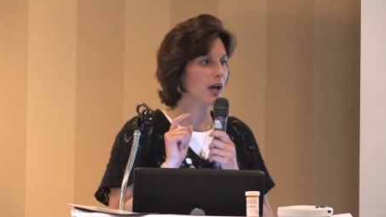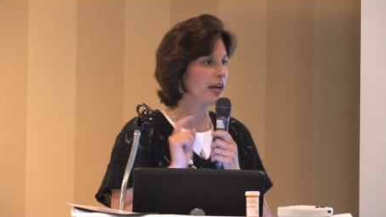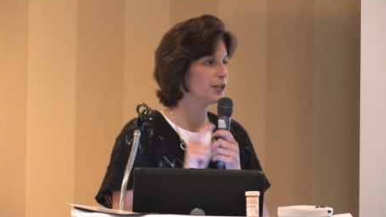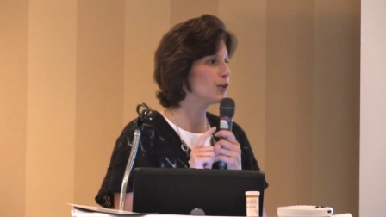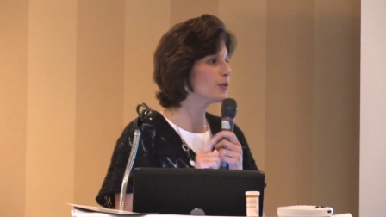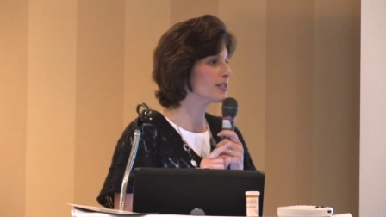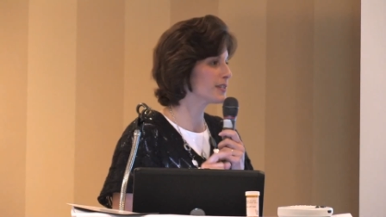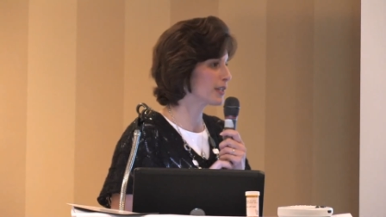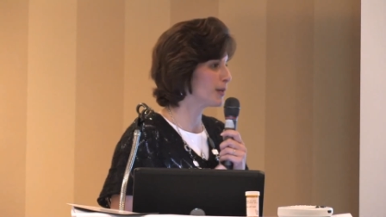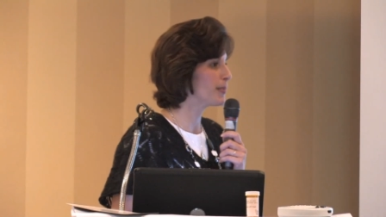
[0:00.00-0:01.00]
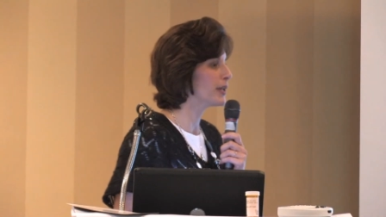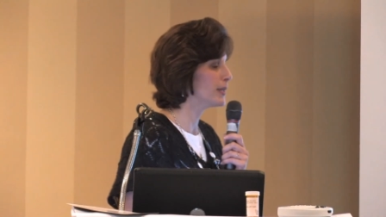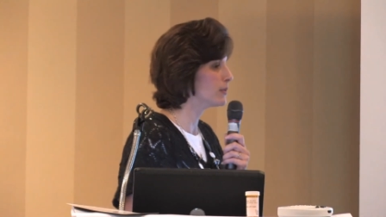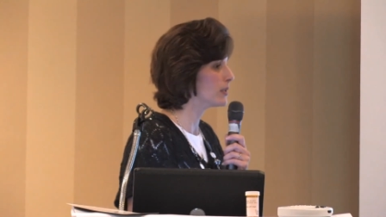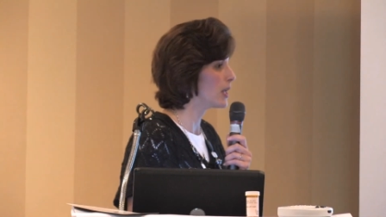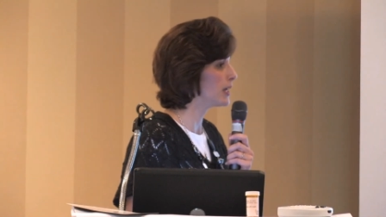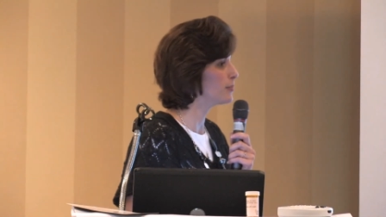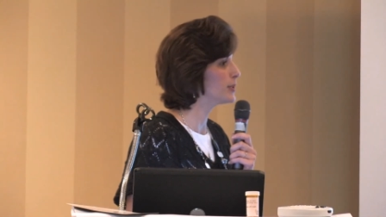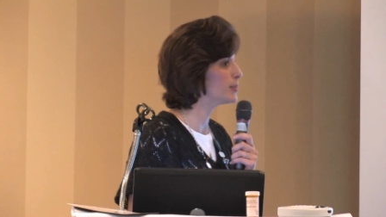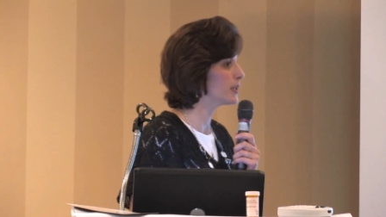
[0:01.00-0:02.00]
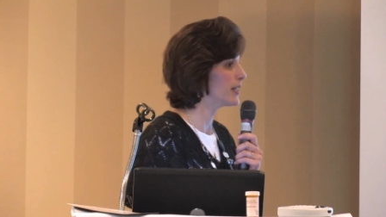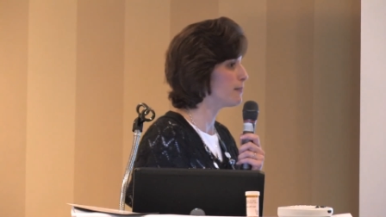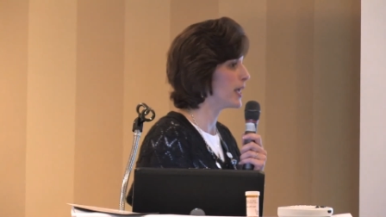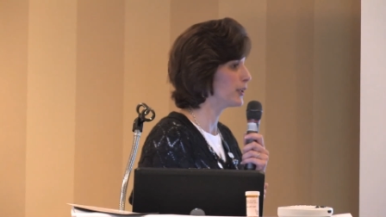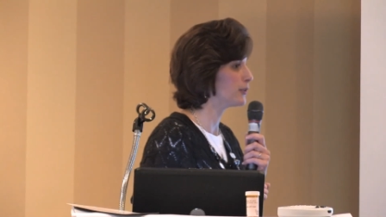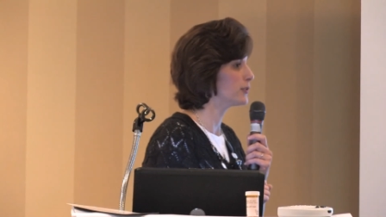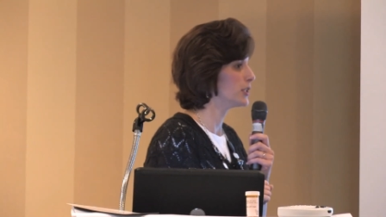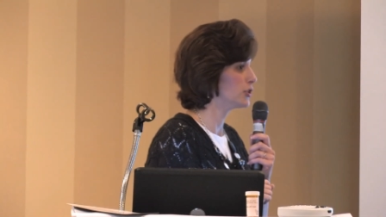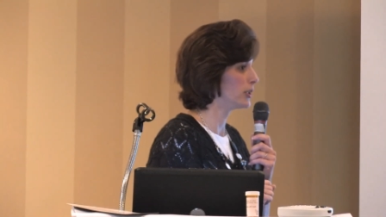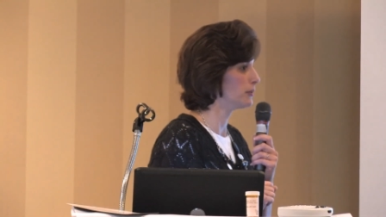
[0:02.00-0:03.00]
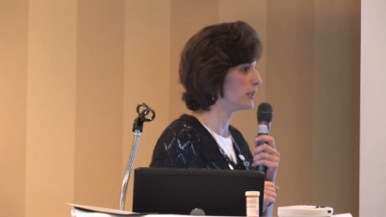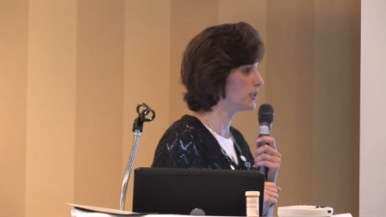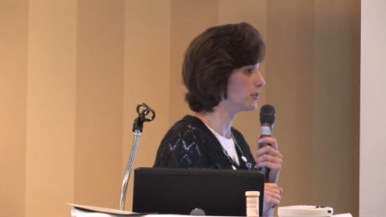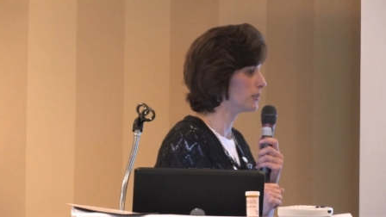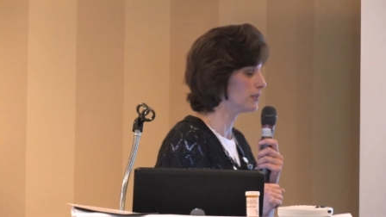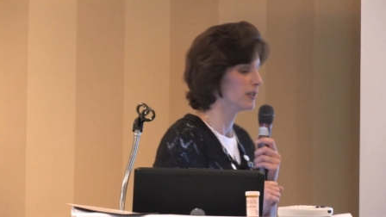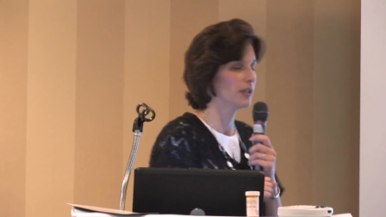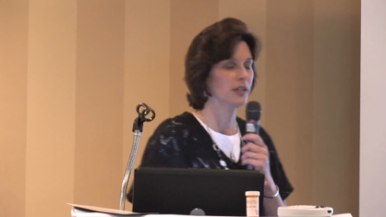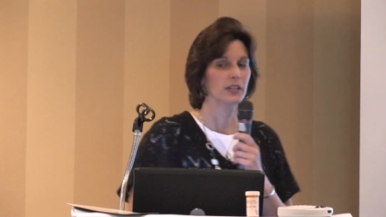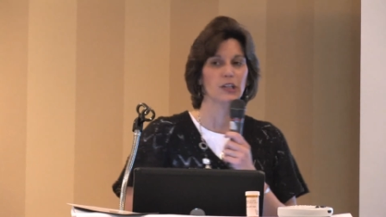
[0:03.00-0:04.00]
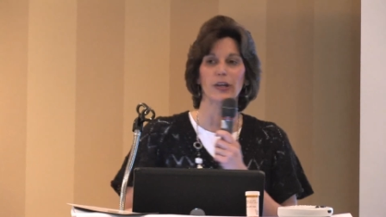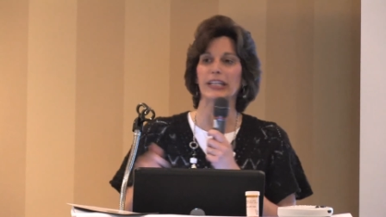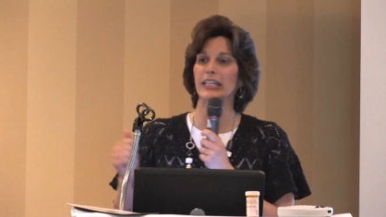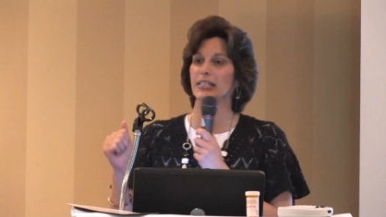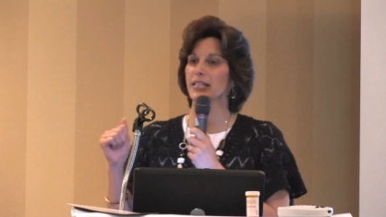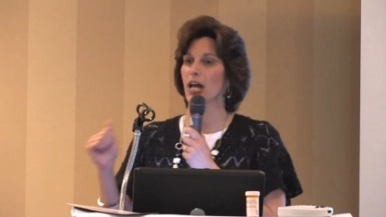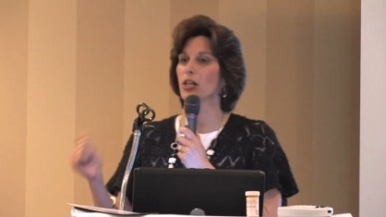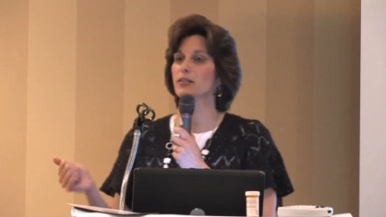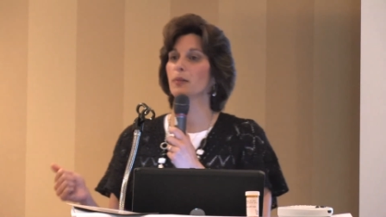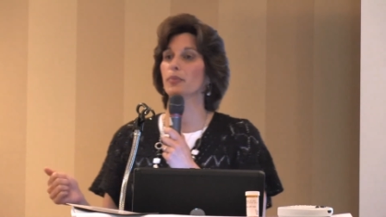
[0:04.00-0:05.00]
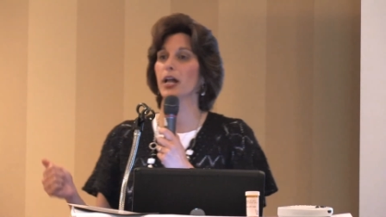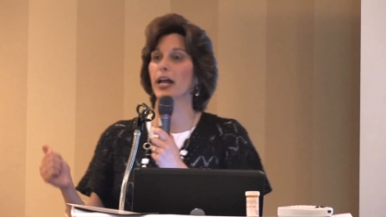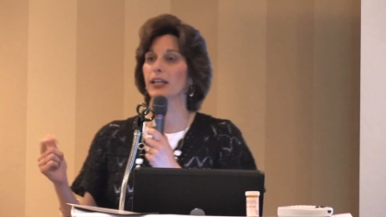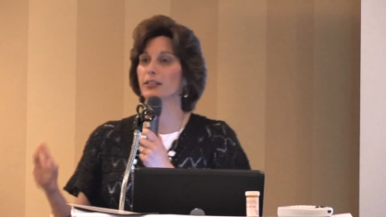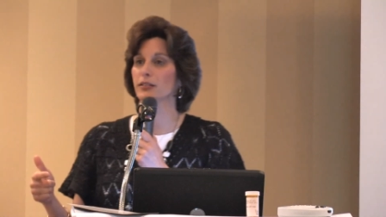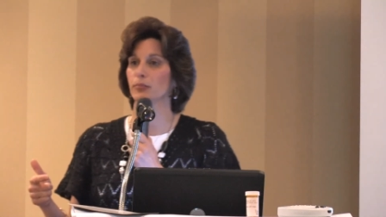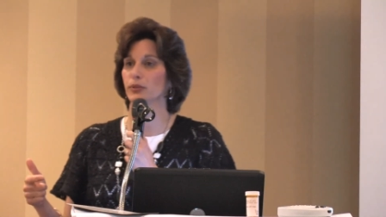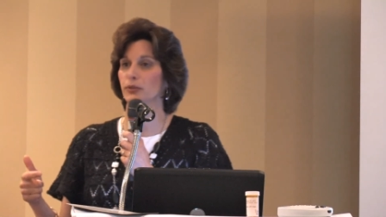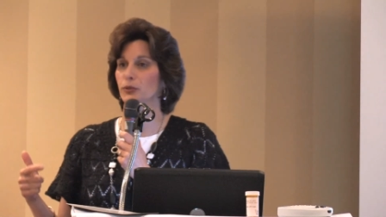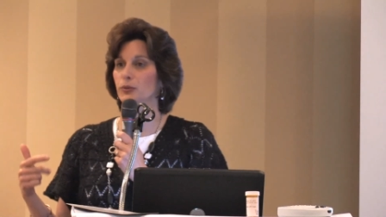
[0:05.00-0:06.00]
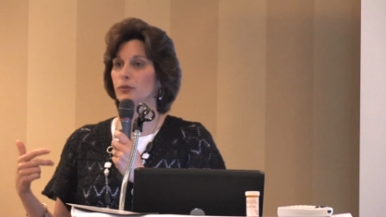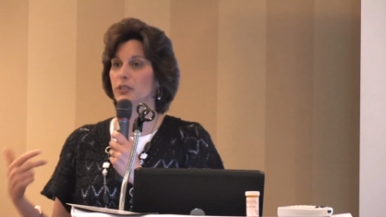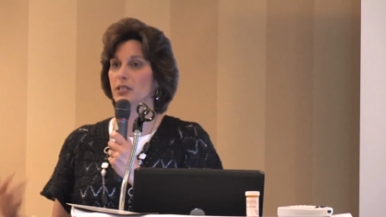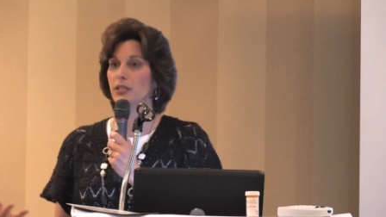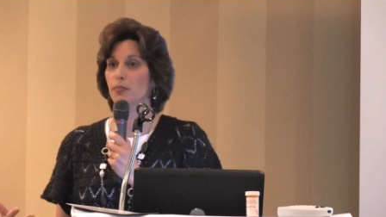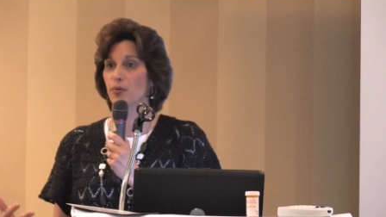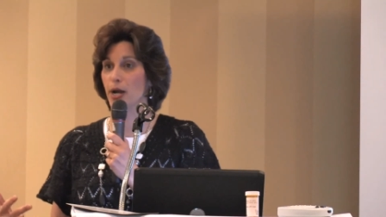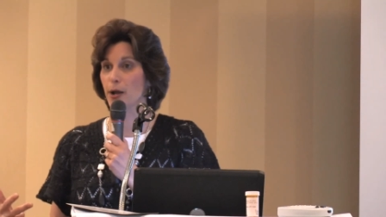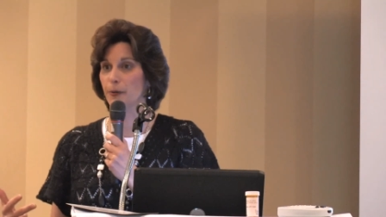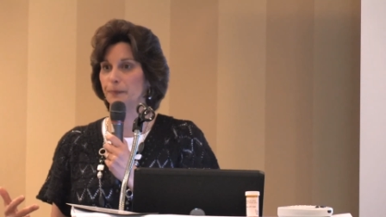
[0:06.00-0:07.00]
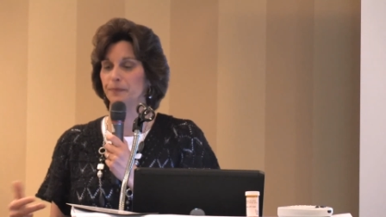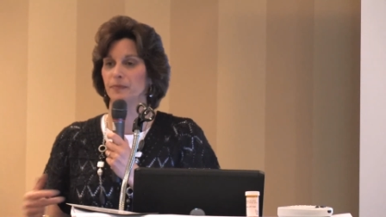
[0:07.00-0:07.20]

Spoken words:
I know this is a complaint with a lot of people that have macular degeneration. You know, I can't tell, is it black, is it blue, is it brown?